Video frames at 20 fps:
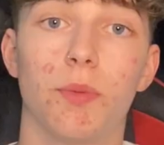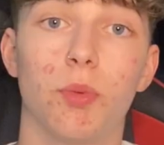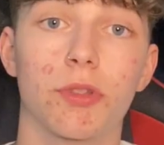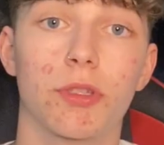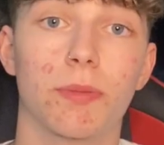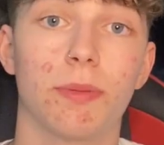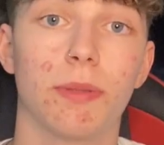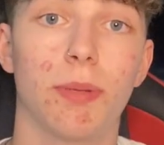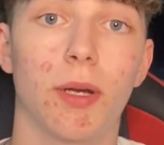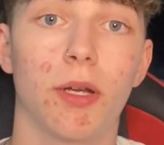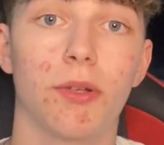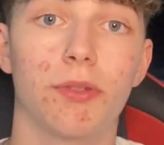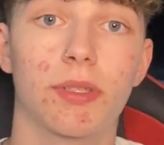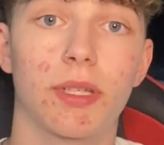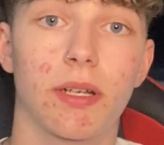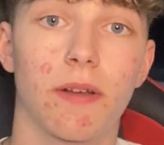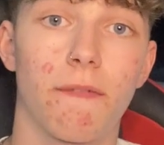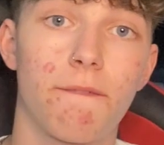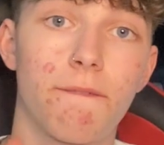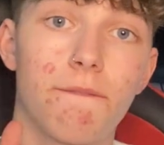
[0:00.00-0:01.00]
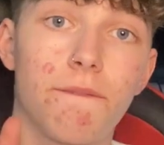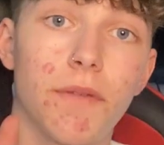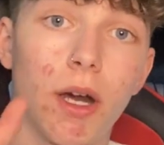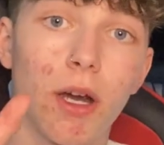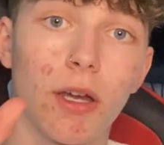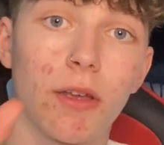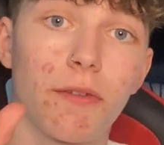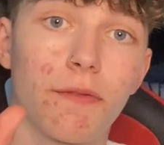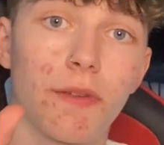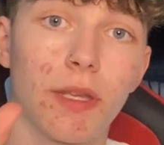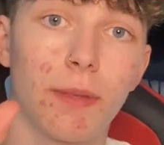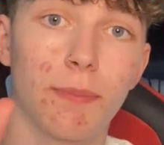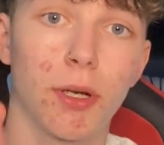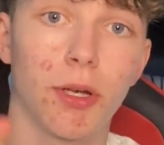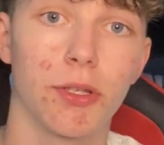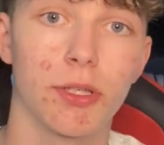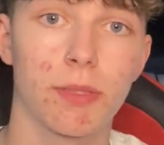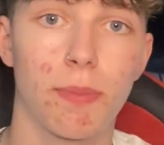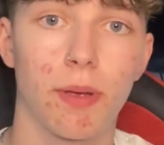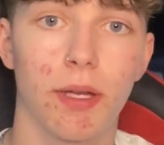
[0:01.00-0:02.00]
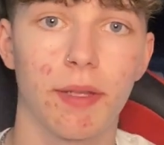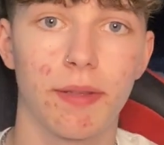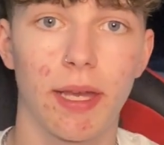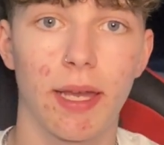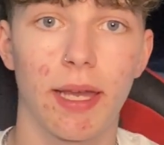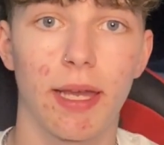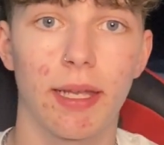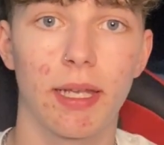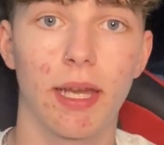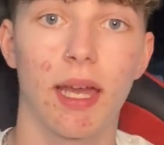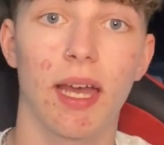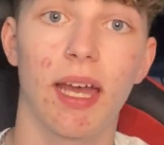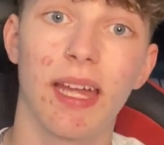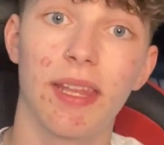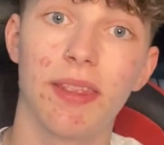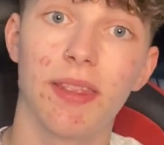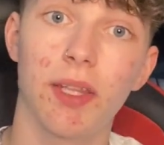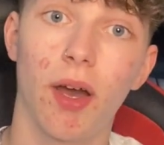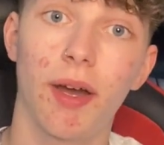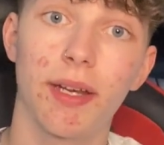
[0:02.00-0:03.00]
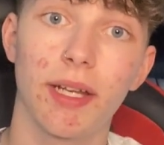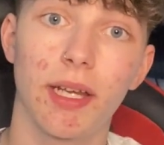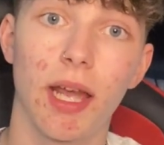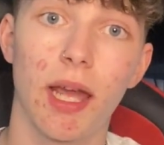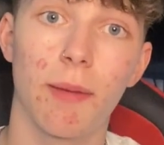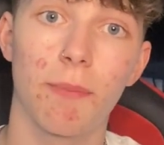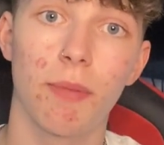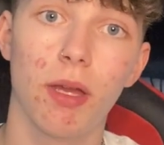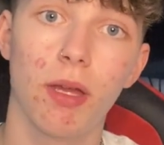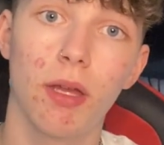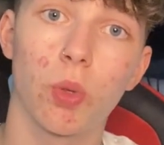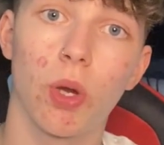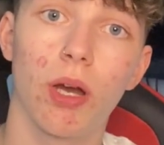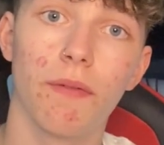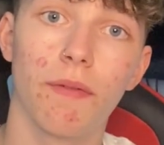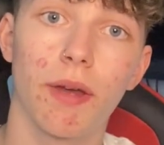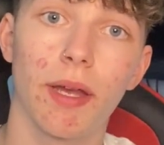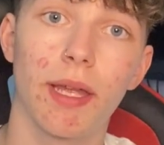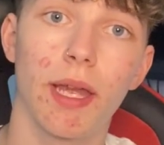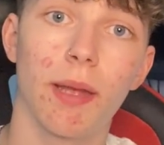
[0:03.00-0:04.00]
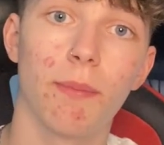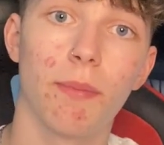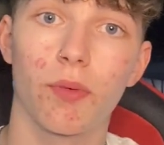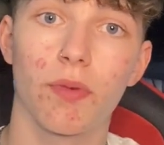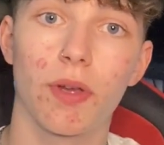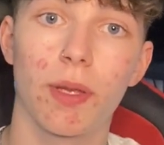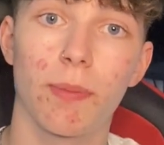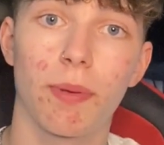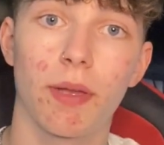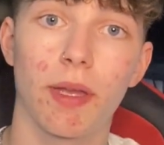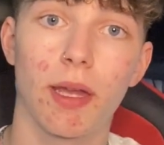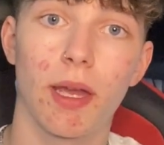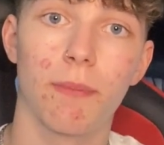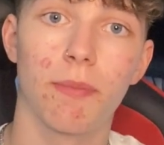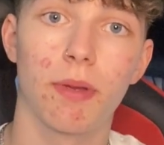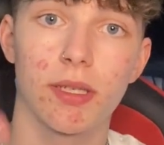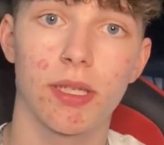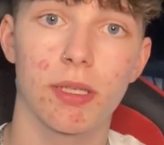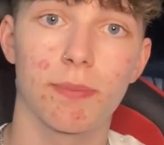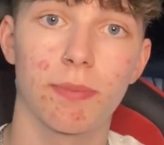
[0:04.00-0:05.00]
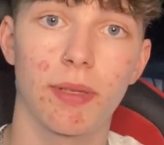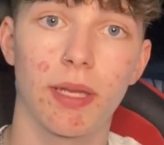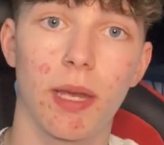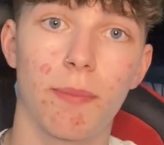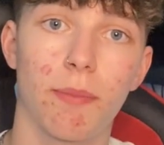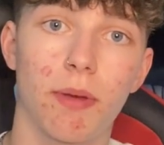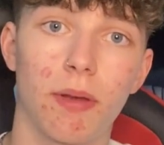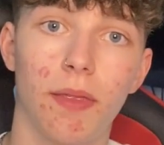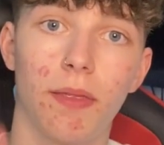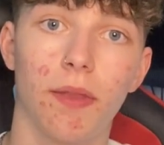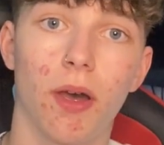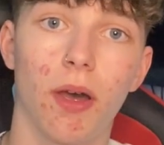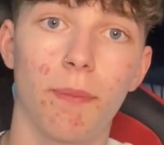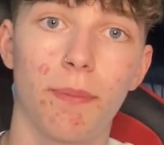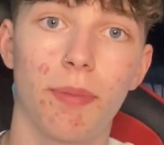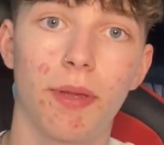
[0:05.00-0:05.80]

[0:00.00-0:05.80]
will want to be posting 5 feed posts per day at 9 AM, 12 AM, 3 PM, 6 PM, and 9